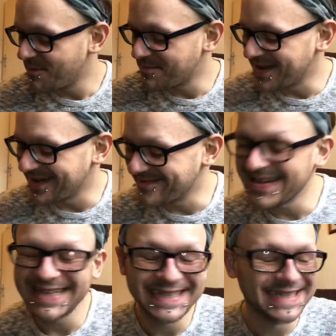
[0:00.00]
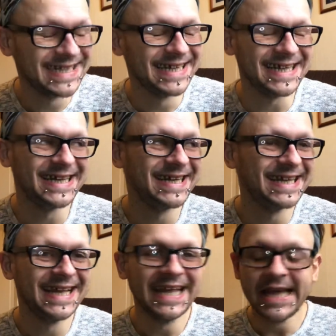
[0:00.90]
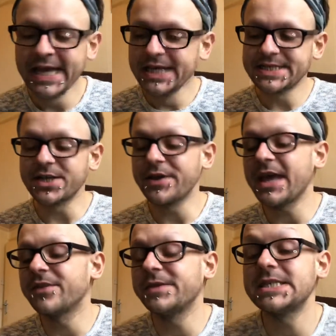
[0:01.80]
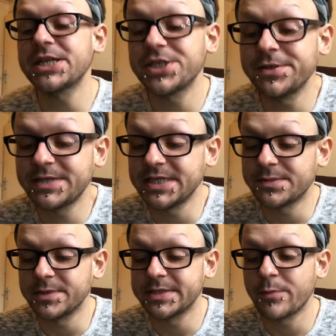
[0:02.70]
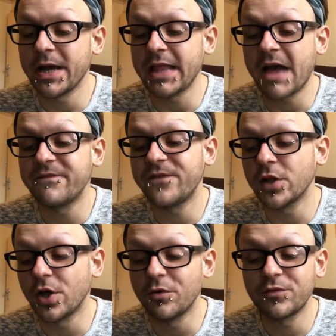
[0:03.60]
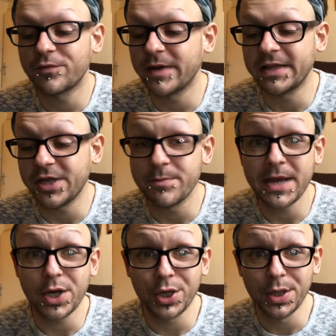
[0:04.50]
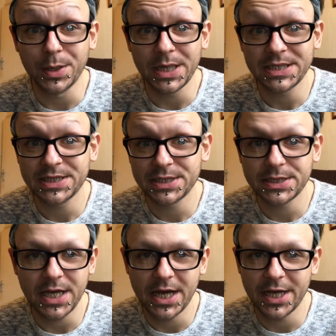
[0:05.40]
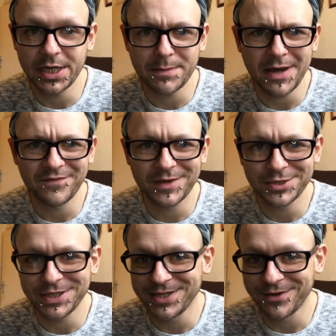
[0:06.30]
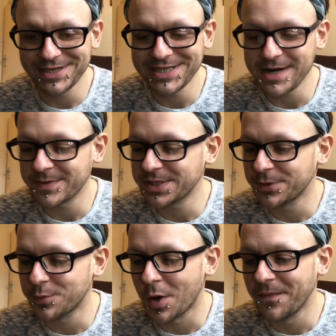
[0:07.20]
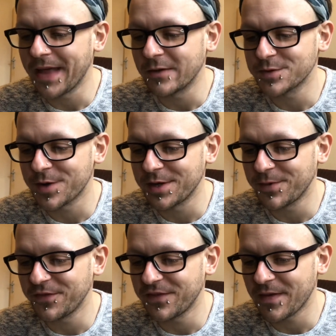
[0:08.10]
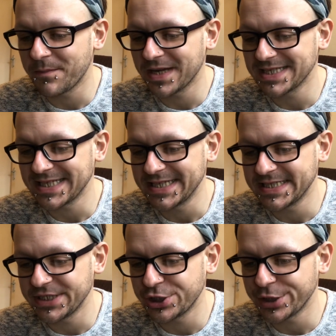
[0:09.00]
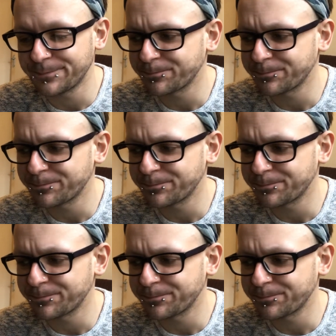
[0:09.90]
But anyway. So yeah, the reason I chose this was, well, you may not know this, you might have noticed in episode 1 that I was wearing a Buffy the Vampire Slayer t-shirt.